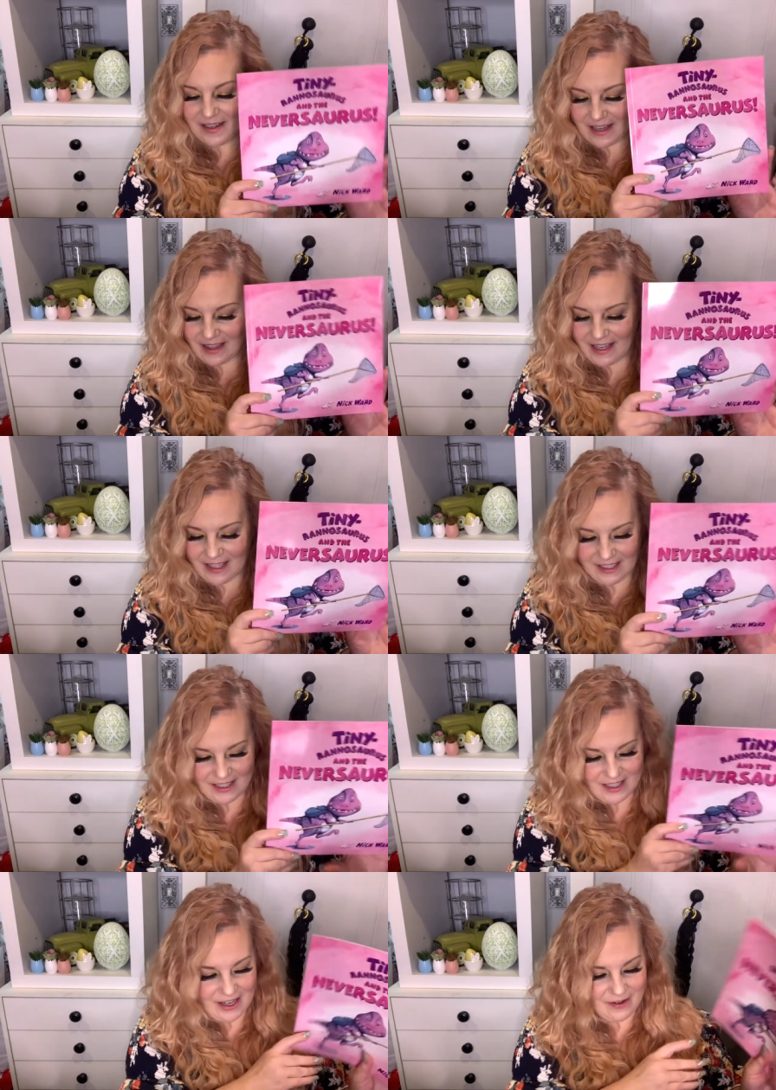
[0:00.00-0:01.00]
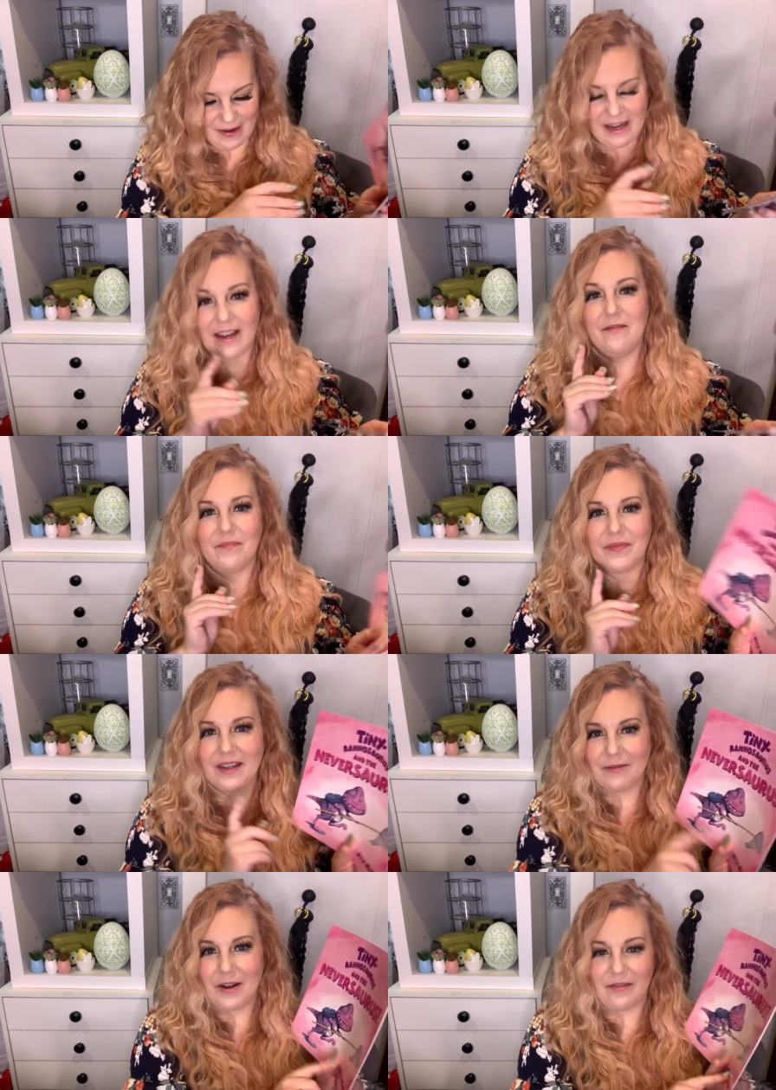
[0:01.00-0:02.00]
I think this is going to be
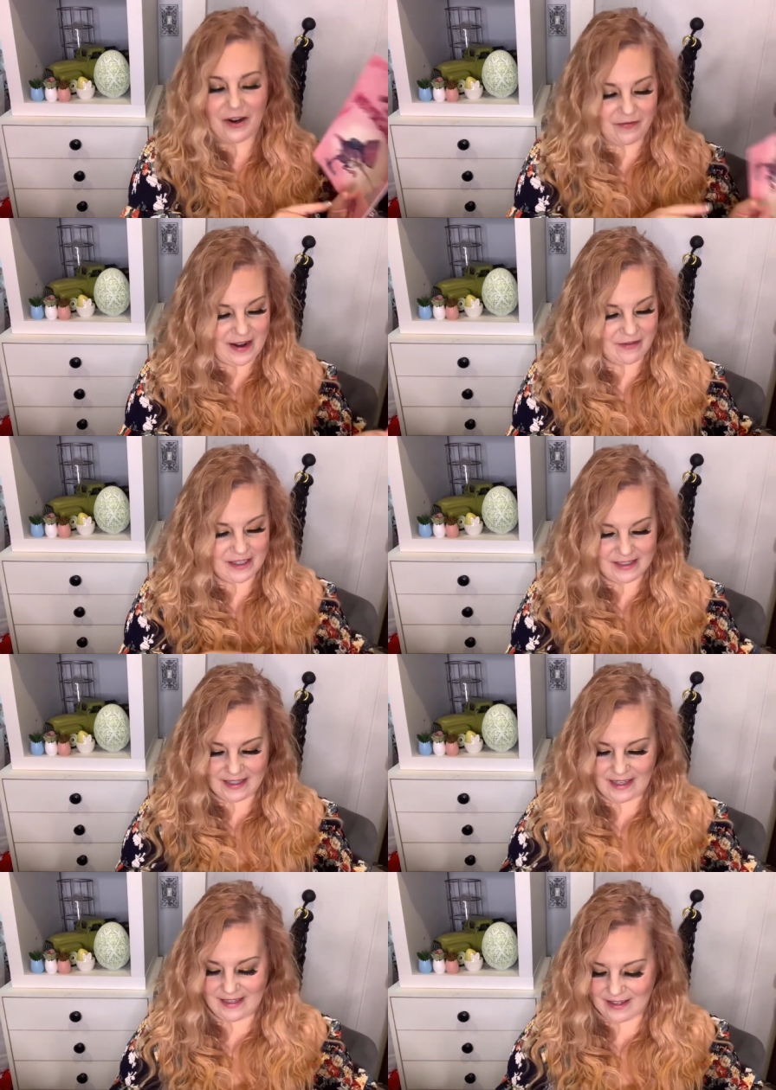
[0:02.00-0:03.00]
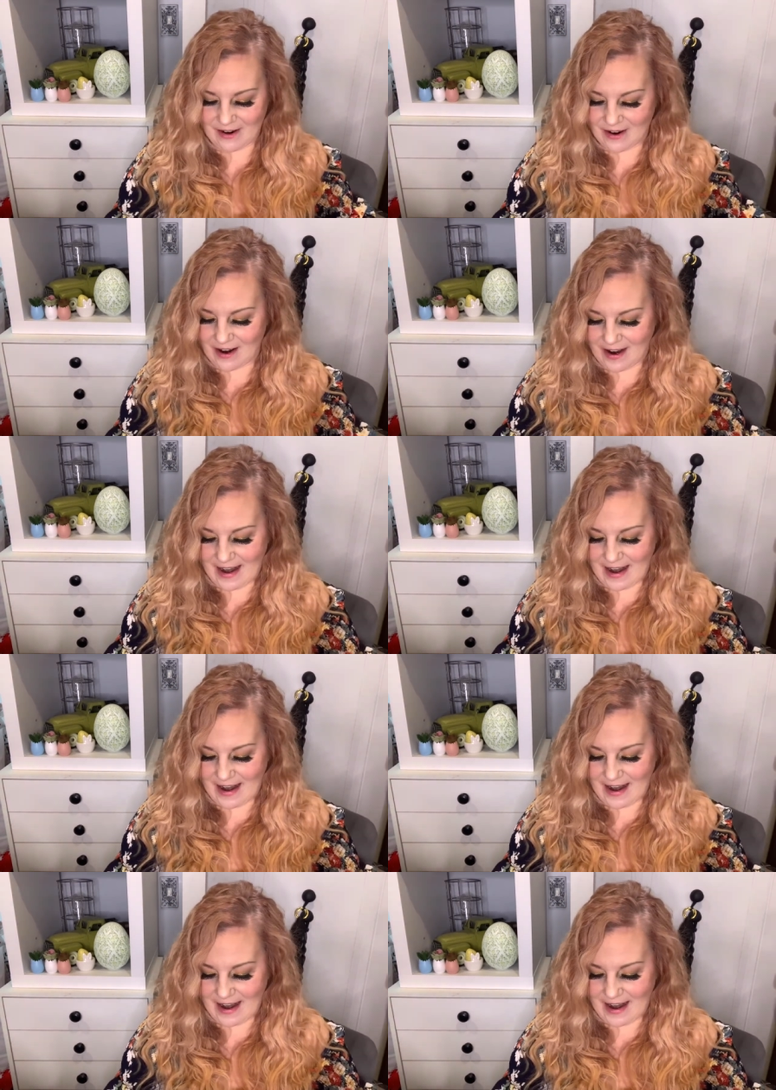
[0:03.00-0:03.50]
one of her favorites, these are.